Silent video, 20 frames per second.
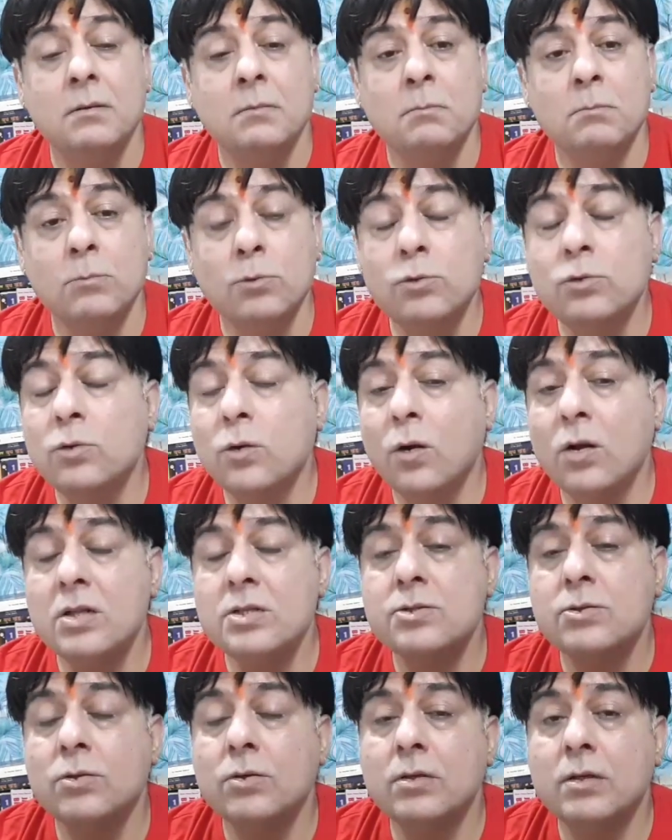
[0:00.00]
Moon
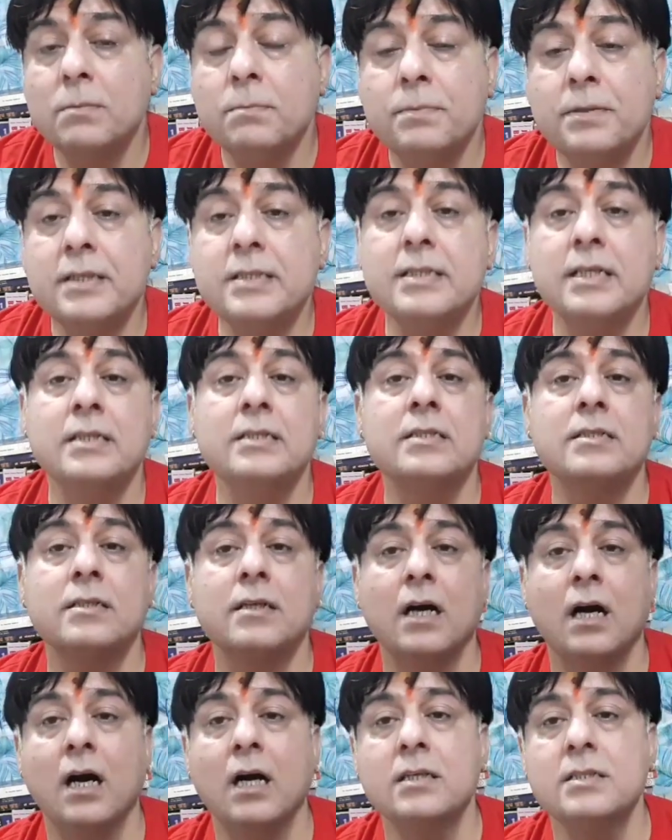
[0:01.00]
also
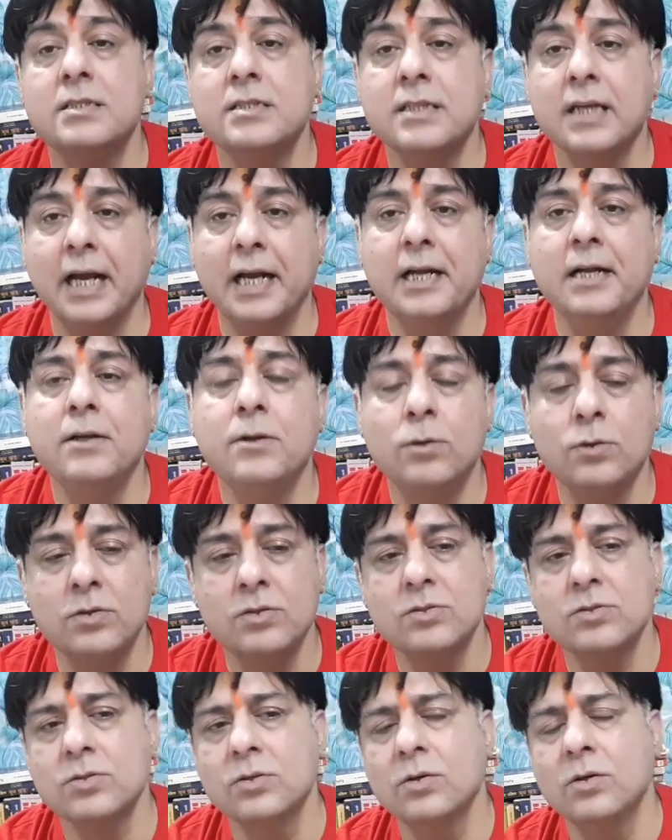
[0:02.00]
represents our
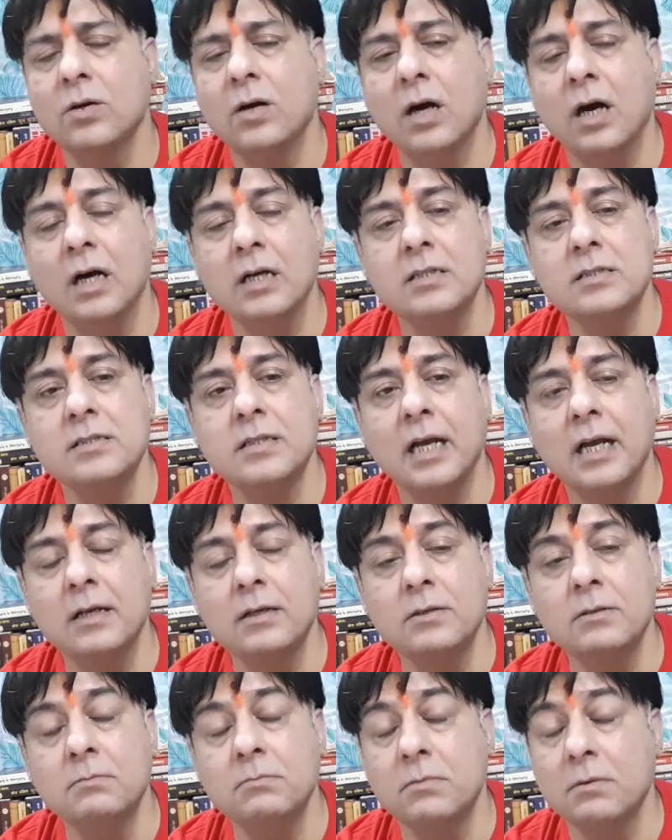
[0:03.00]
childhood. So
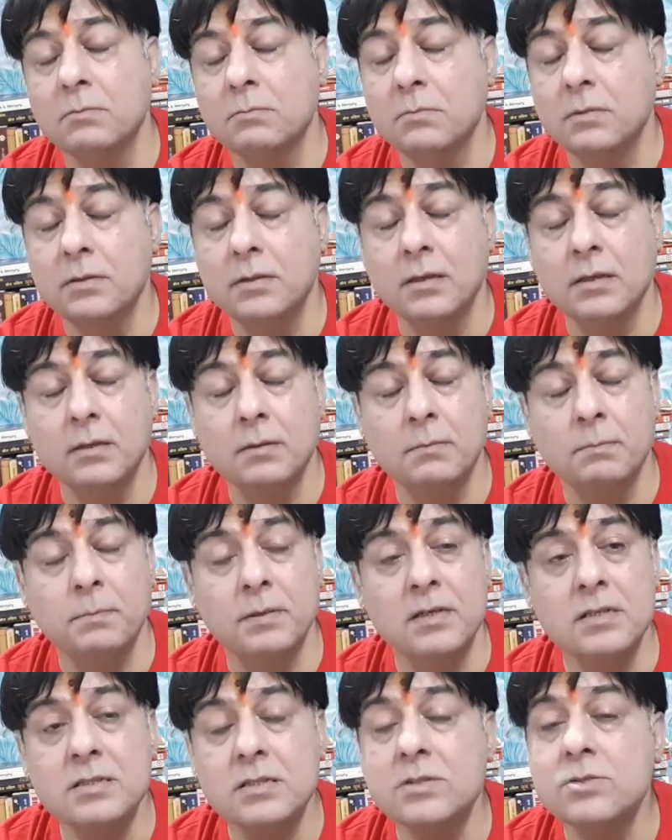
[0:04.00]
the
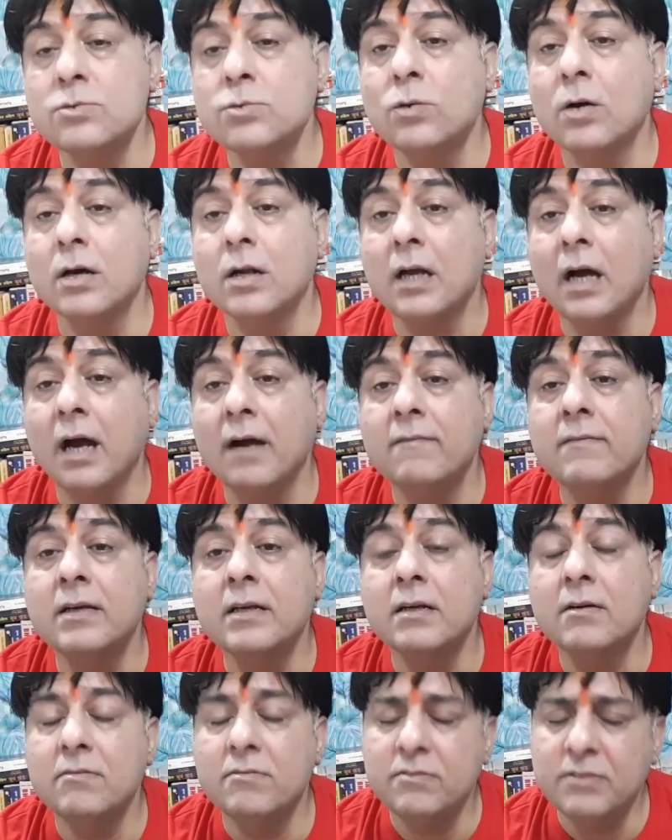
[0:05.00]
persons who are
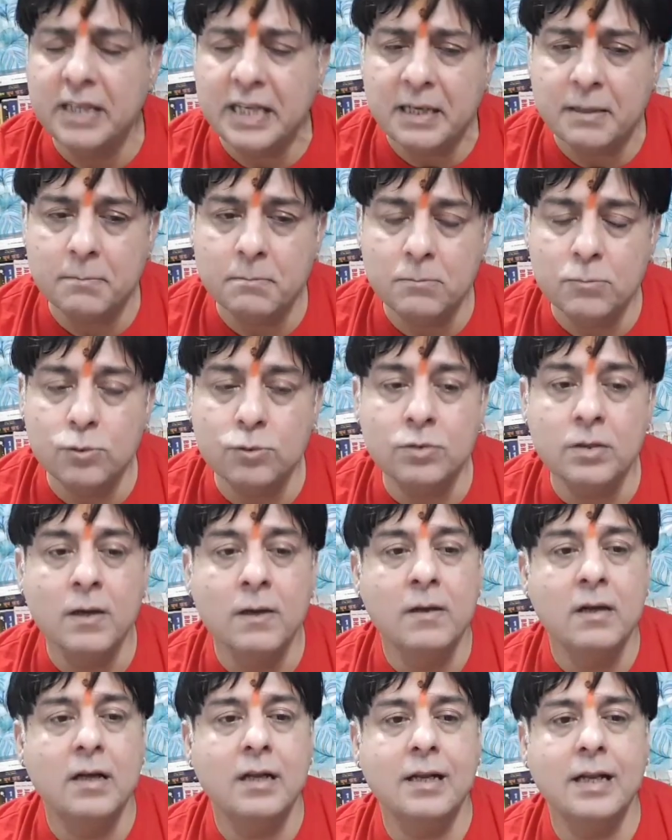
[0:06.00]
having a weak moon,
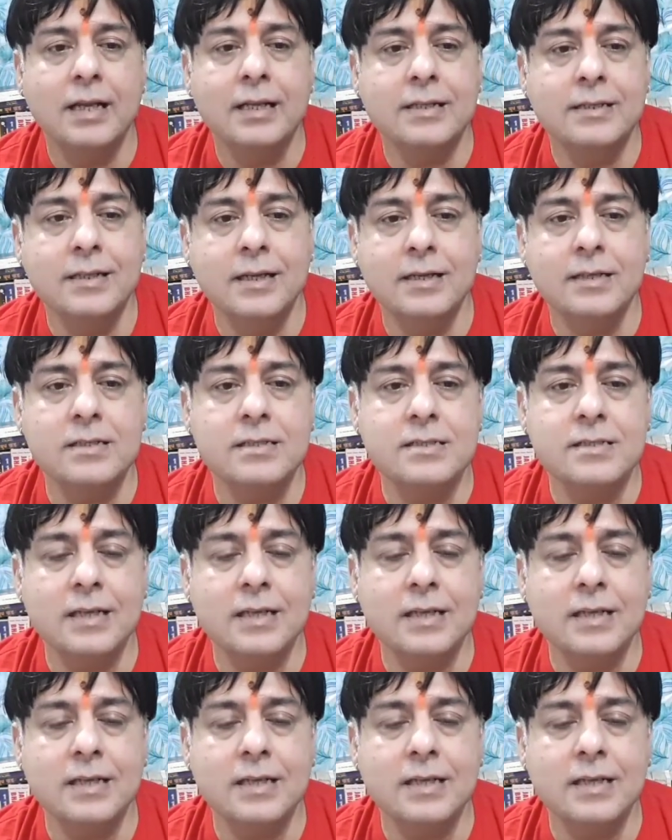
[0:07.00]
like their